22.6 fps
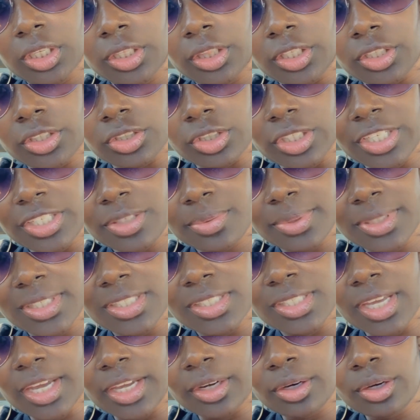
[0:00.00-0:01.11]
the dress because
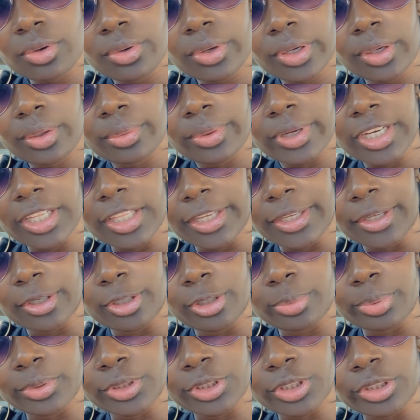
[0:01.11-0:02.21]
I don't want to wear like
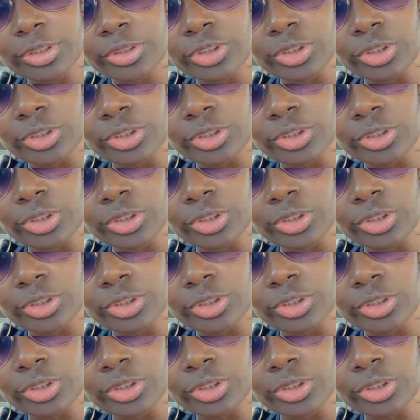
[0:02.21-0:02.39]
open toe